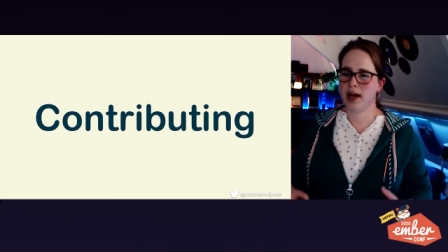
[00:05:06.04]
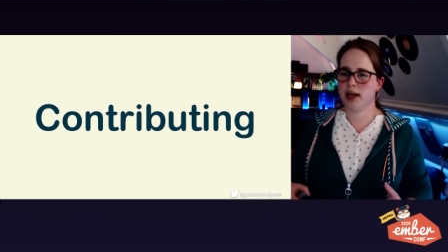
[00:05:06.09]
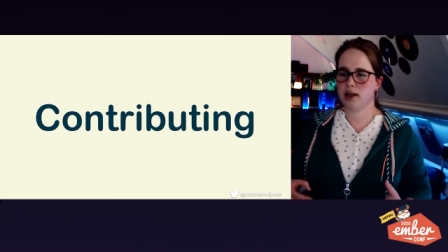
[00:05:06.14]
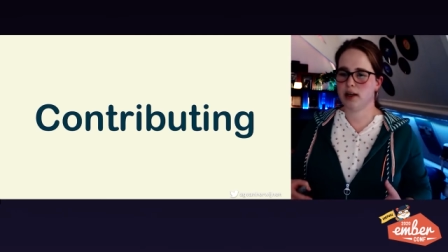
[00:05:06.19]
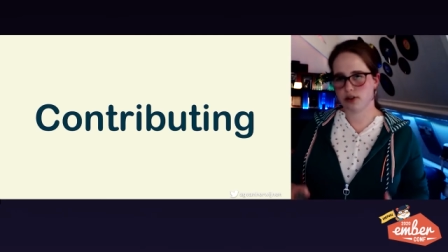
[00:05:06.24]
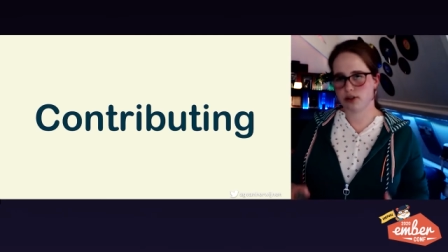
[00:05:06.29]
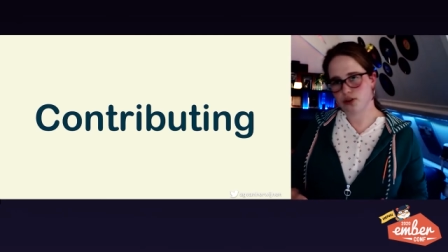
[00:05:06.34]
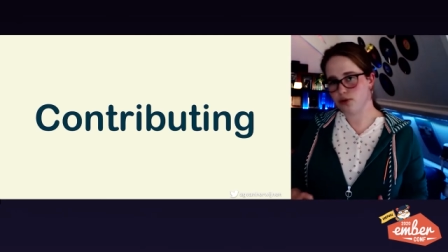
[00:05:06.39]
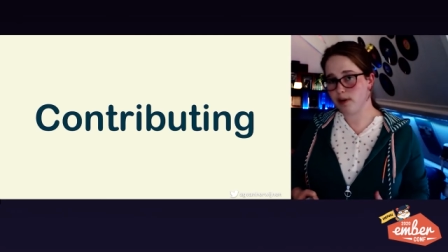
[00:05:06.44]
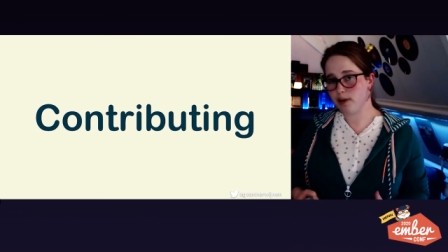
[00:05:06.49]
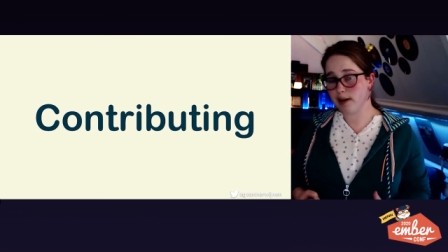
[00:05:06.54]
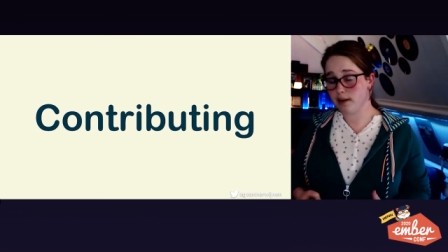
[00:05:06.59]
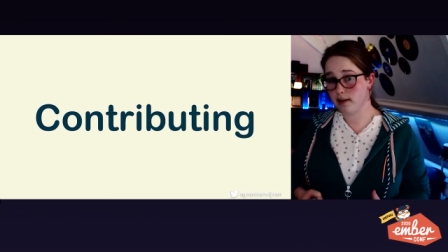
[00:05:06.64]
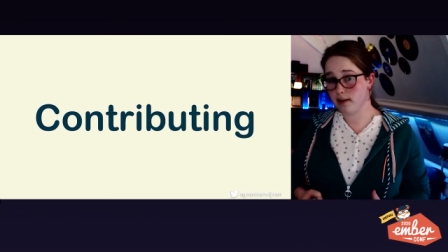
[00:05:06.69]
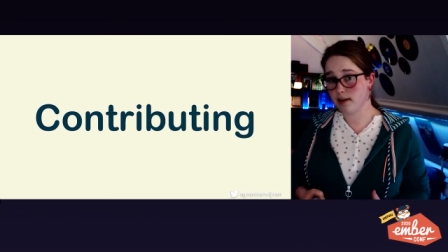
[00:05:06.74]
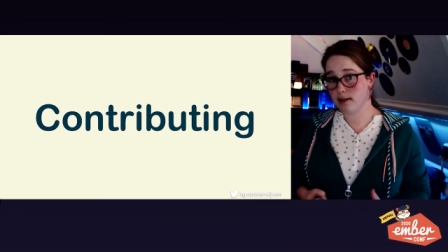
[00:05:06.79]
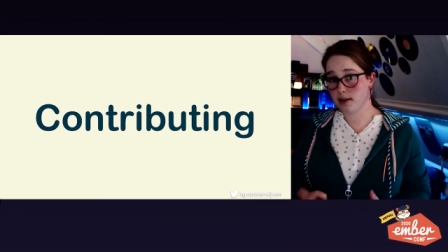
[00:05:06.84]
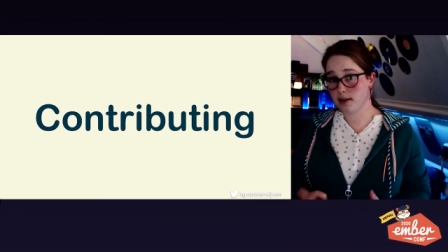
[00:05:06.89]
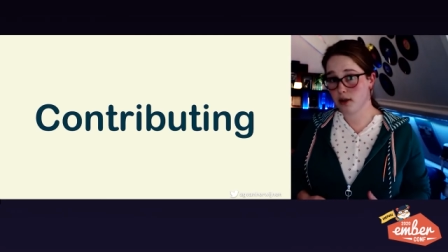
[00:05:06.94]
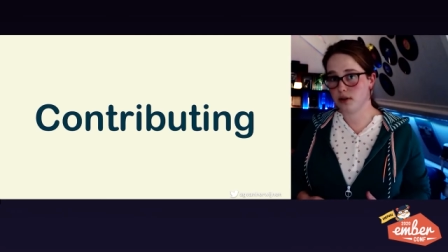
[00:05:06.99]
Contri
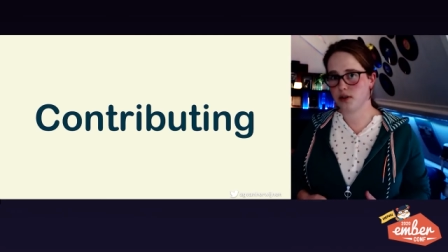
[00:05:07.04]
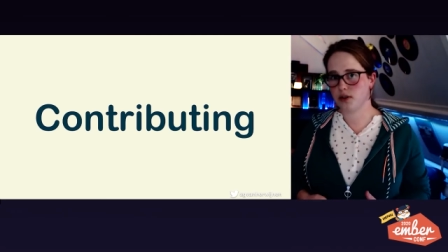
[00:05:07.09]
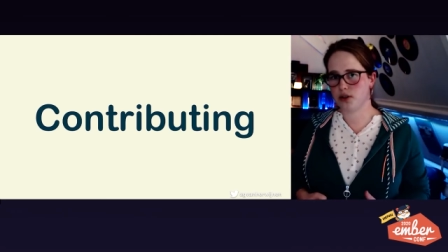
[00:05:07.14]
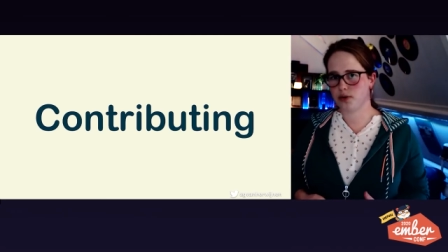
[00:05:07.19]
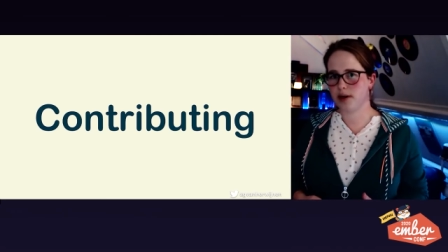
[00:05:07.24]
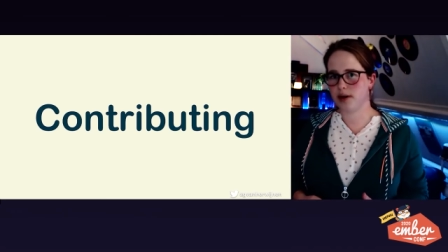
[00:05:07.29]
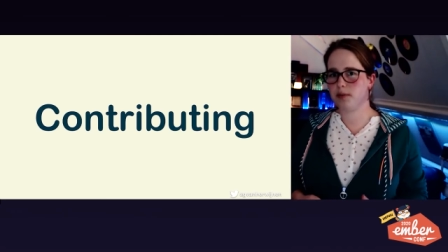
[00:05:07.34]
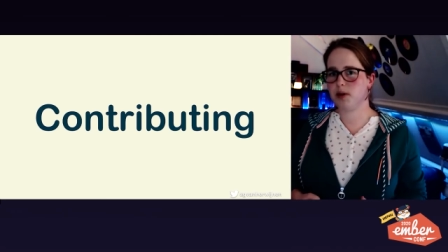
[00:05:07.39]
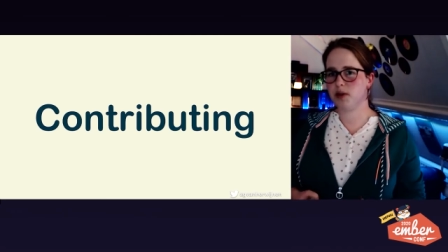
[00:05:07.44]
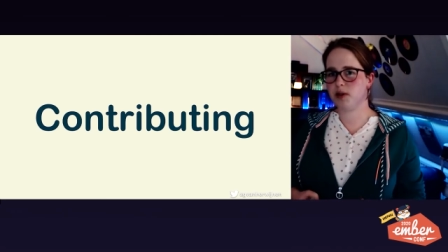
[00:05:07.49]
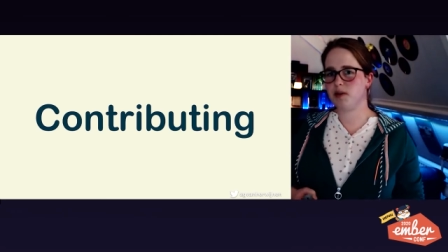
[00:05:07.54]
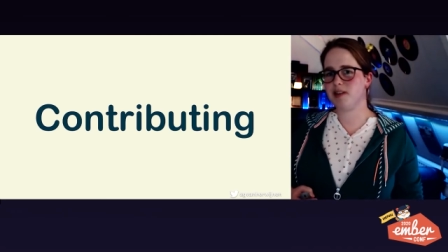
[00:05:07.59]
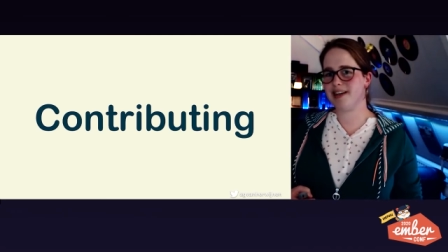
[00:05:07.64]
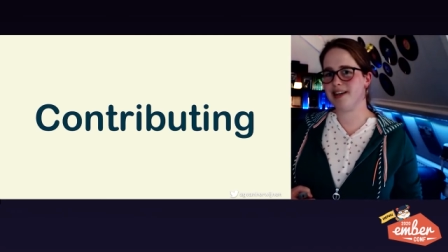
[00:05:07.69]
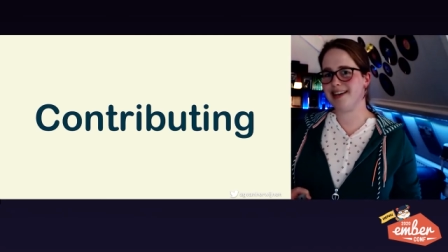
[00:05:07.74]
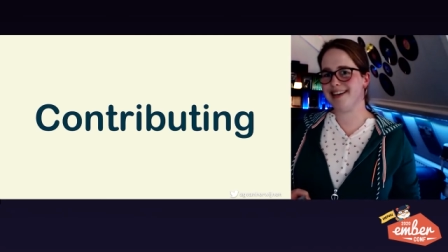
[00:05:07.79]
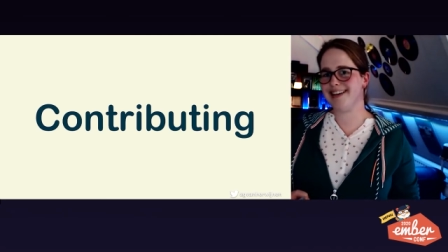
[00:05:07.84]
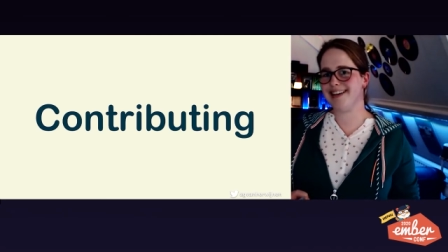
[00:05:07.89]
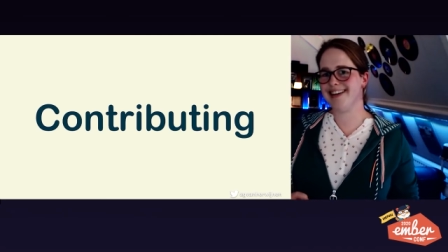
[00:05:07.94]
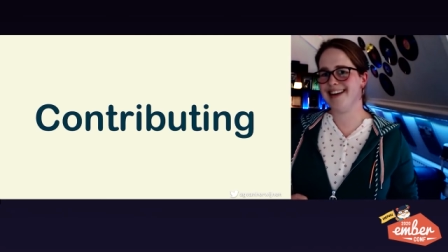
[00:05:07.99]

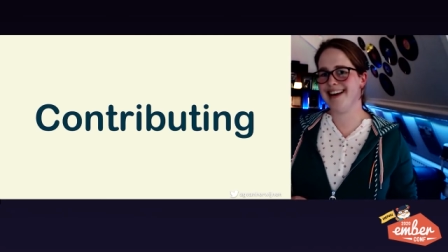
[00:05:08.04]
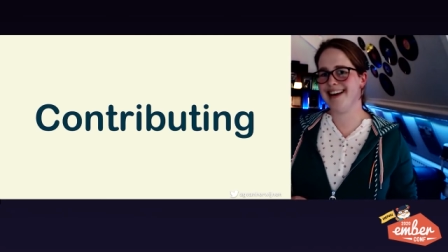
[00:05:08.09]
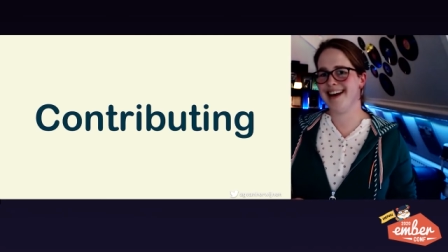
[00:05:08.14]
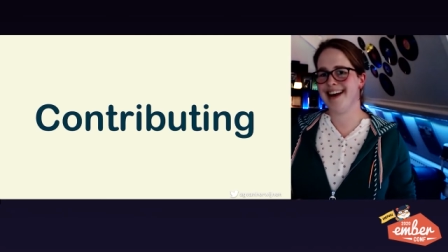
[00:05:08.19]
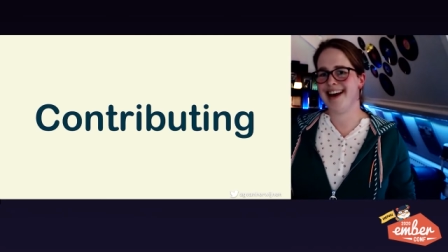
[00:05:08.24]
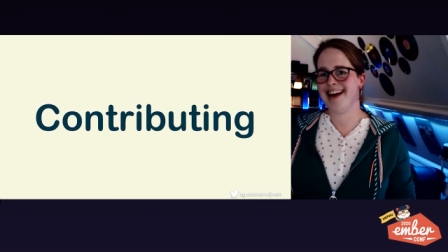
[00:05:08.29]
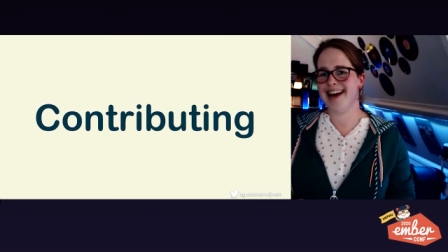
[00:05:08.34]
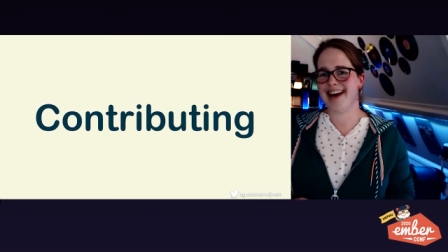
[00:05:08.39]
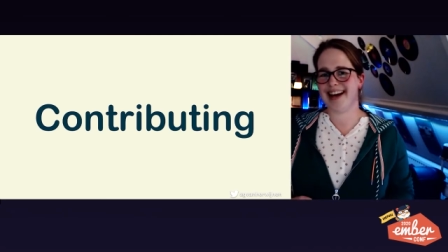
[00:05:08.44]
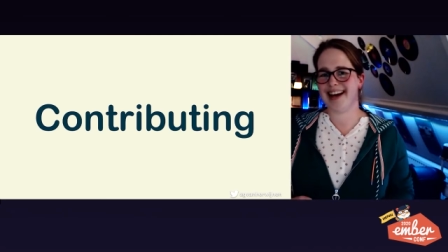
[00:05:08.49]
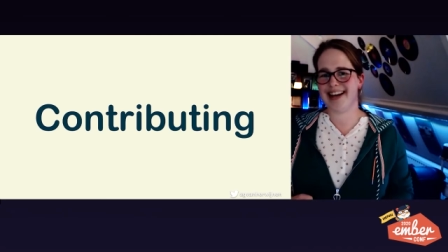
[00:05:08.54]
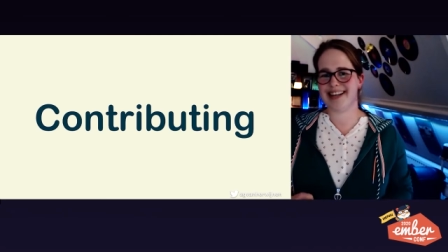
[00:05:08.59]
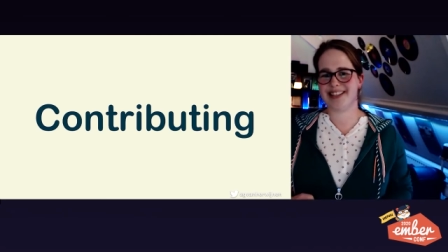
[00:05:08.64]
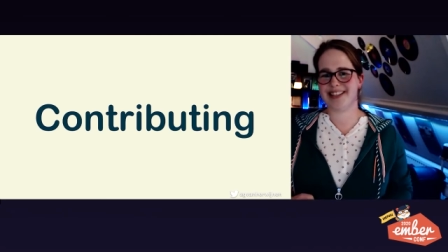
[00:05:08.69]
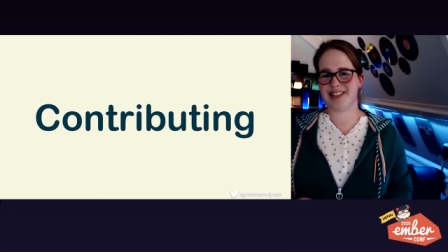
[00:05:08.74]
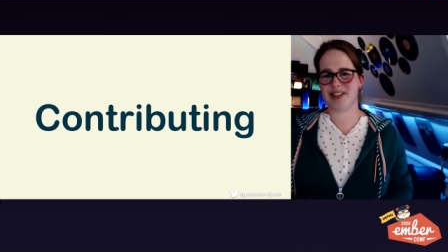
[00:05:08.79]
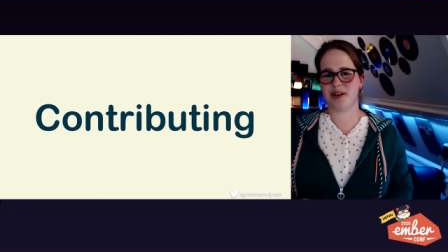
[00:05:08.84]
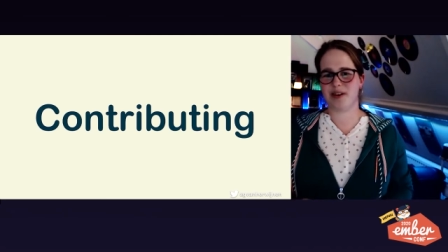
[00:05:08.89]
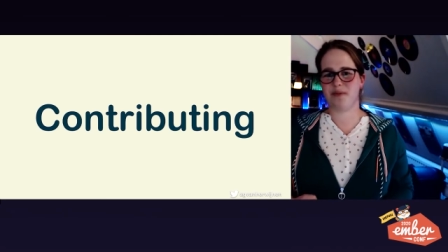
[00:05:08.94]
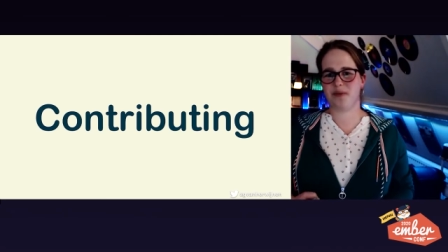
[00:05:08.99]
contributing is
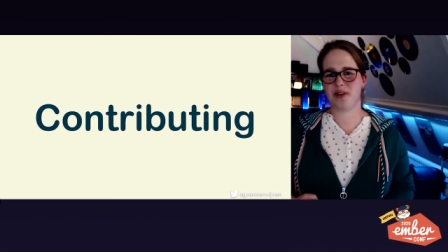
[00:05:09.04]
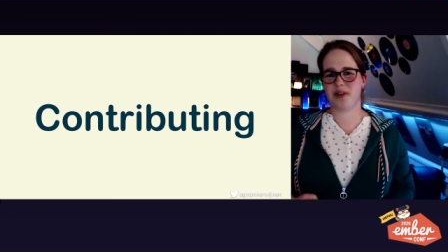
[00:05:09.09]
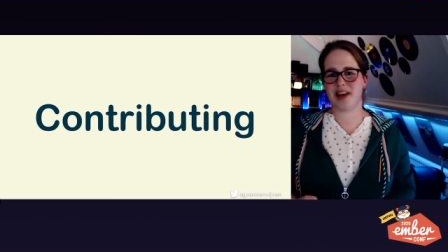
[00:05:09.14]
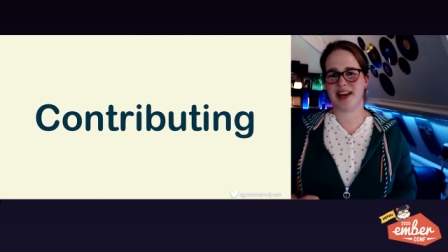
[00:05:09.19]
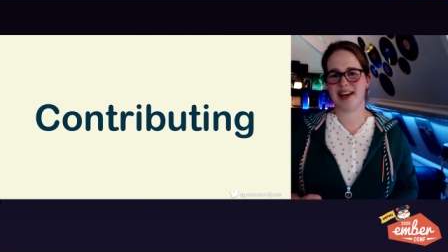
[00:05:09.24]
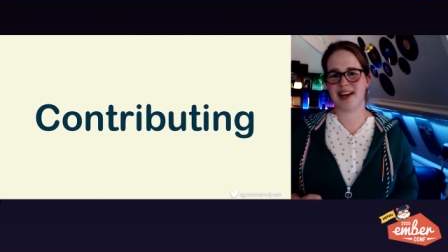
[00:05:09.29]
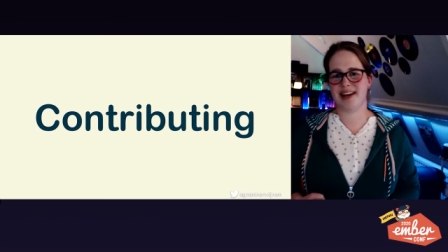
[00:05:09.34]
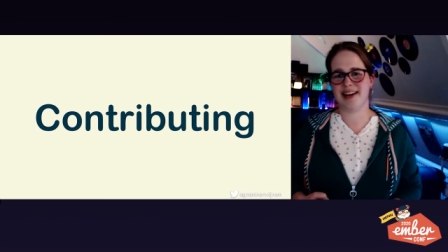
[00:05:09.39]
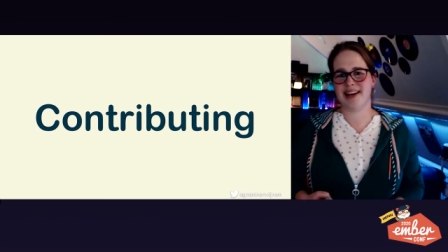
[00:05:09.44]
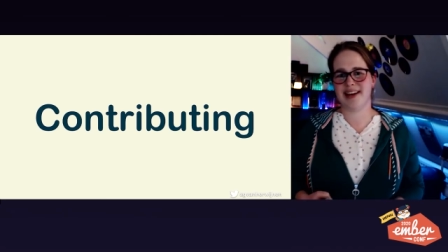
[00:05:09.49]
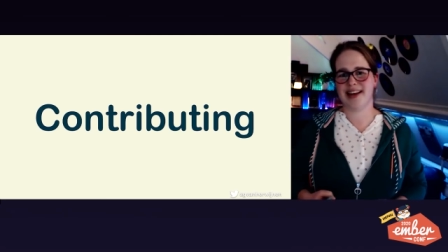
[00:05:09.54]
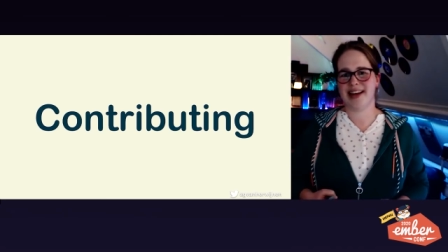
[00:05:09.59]
something